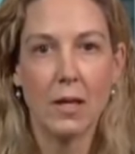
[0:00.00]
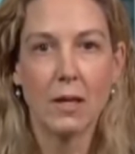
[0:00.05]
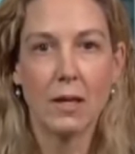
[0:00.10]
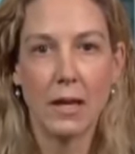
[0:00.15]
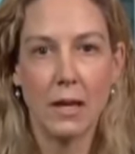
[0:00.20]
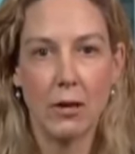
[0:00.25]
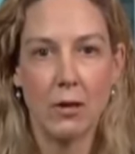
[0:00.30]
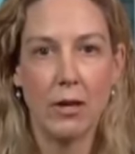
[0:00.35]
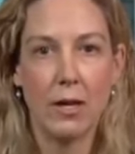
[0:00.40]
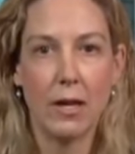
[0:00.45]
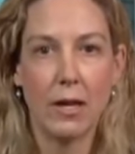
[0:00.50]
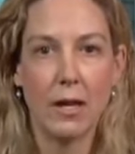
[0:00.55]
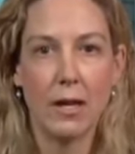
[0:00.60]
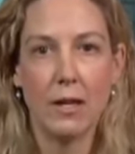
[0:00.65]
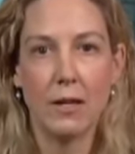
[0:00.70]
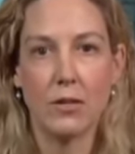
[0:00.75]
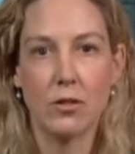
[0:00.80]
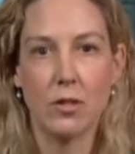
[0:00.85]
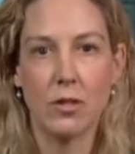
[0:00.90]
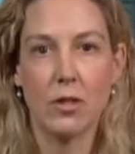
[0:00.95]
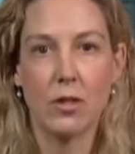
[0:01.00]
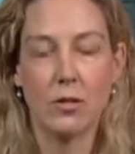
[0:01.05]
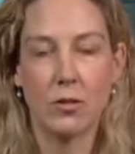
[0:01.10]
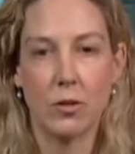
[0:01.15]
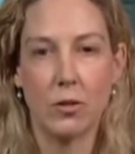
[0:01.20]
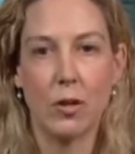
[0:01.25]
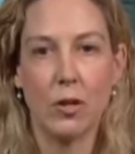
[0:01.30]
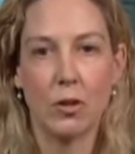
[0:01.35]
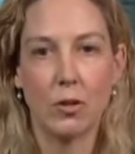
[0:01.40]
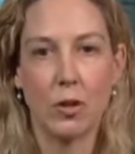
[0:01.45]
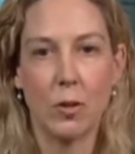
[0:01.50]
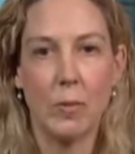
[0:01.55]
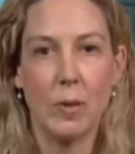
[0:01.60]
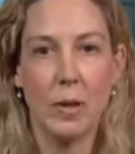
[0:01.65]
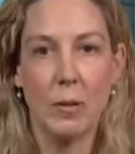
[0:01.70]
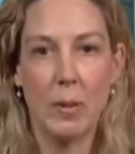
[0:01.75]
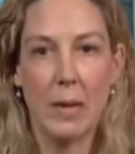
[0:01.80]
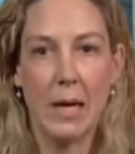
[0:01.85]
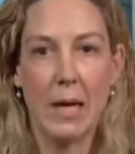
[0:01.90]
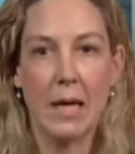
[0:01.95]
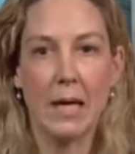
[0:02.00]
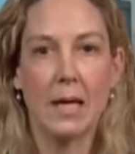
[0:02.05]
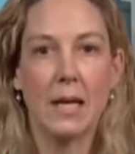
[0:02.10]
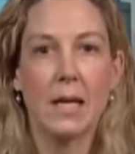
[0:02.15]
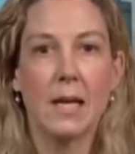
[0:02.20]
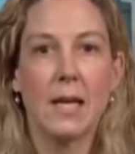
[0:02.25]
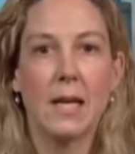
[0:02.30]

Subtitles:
carrying azodioarcarbonamide.